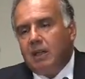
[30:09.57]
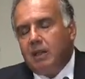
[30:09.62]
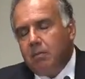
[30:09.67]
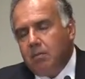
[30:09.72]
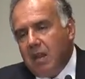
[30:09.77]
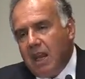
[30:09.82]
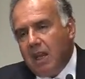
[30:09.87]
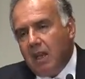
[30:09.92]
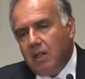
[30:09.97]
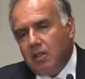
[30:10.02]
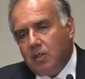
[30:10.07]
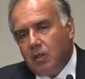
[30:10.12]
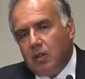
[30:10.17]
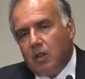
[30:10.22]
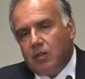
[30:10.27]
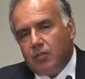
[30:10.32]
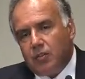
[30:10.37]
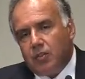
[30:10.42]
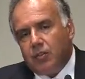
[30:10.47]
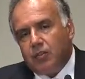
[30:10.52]
remains
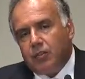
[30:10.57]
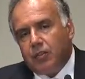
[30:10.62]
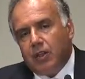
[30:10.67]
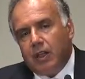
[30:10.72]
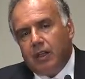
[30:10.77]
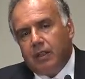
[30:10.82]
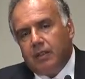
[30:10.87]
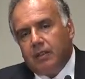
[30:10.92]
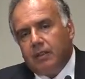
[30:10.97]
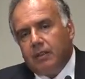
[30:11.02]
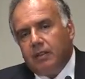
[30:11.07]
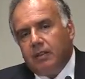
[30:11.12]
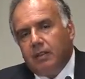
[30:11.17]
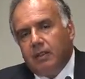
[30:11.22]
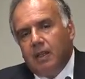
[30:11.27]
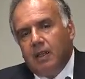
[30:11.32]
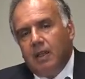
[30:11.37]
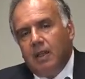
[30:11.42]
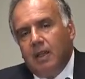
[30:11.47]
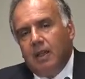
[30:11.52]
concentrated
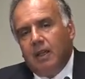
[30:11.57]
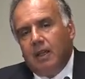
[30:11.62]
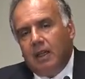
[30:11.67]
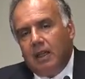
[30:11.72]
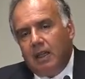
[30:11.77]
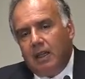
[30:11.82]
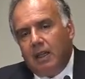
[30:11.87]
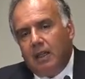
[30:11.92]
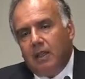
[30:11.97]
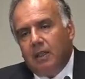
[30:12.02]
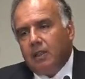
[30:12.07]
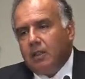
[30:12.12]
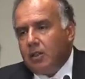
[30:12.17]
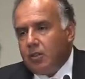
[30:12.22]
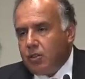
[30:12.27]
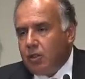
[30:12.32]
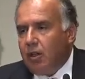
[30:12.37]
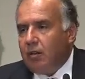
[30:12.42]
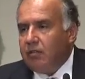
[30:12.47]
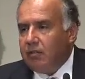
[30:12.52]
in
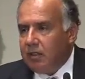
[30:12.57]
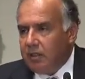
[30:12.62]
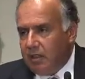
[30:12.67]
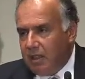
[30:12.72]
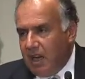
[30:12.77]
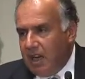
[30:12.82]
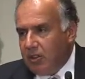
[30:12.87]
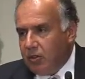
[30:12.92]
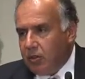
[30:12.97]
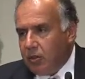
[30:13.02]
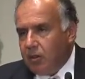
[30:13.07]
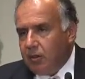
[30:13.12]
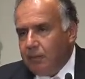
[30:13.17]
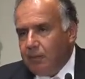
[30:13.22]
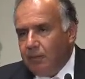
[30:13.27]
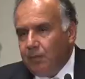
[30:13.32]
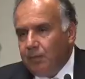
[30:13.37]
the sovereign nation